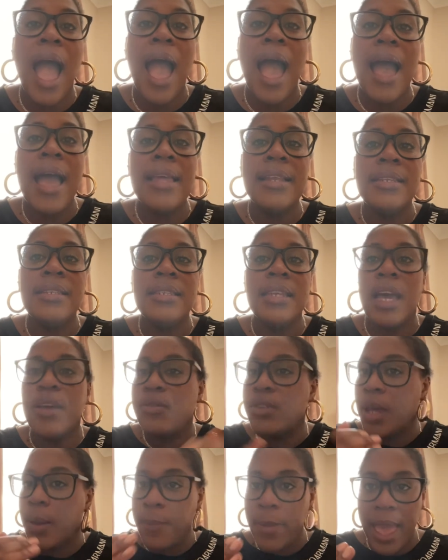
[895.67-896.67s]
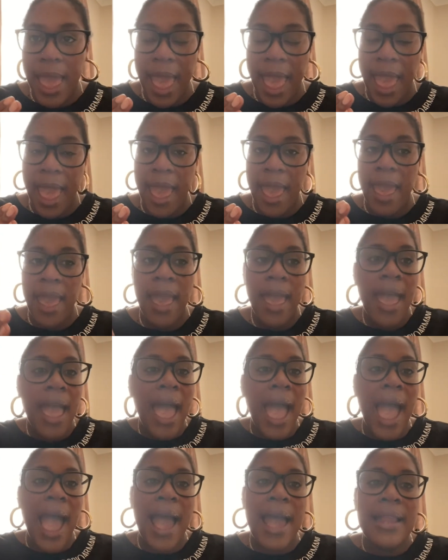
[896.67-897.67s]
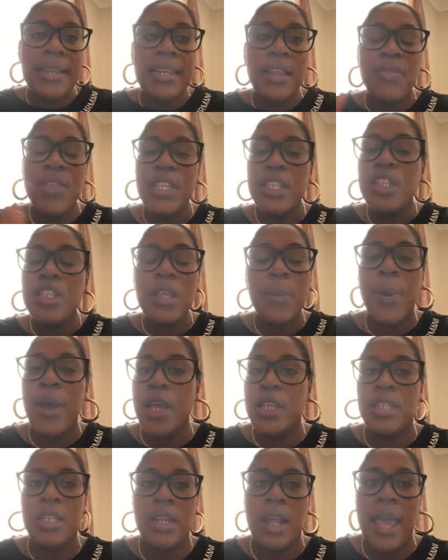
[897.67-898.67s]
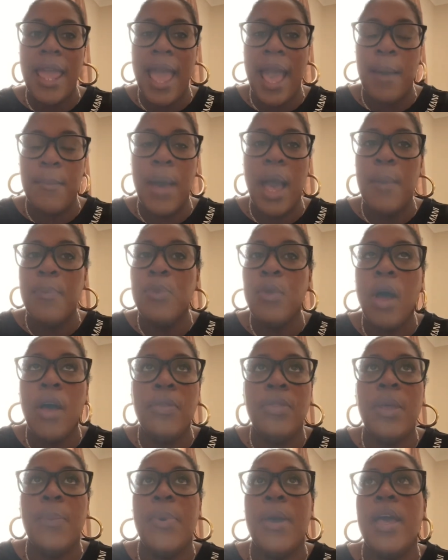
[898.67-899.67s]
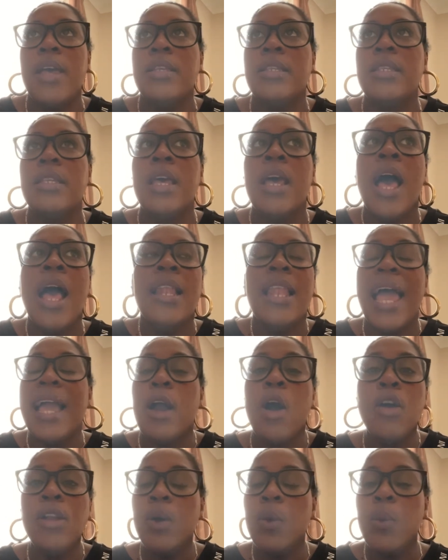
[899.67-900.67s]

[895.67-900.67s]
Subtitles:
I've done my hair, and this is the person I am. I'm not the person, like, on a